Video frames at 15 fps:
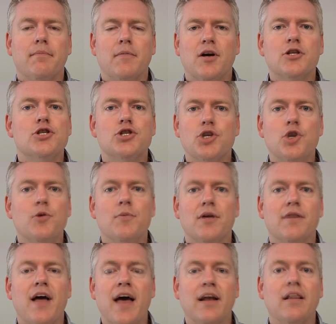consume
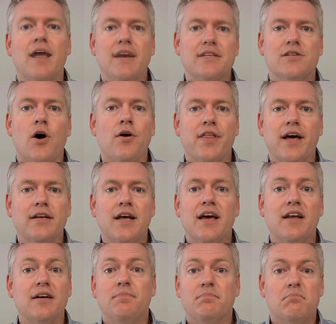and analyze all that
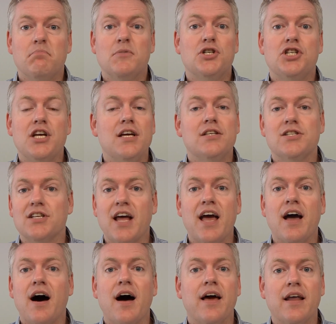data, machines and
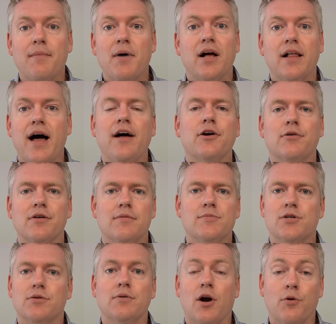AI and ML
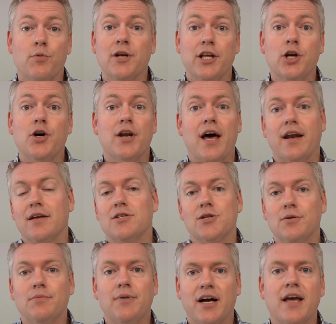algorithms are, are really good at it.
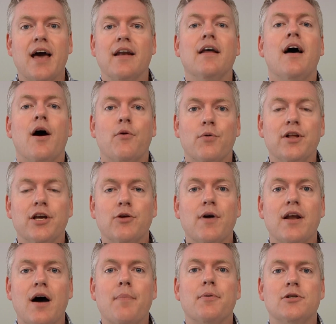So again, a really
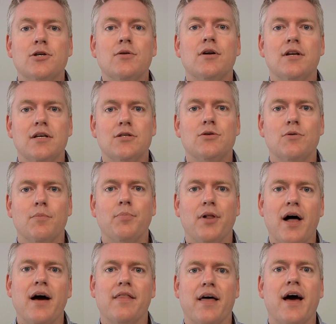great opportunity to
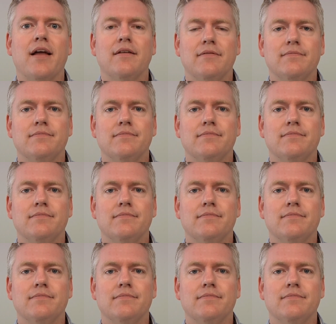apply that.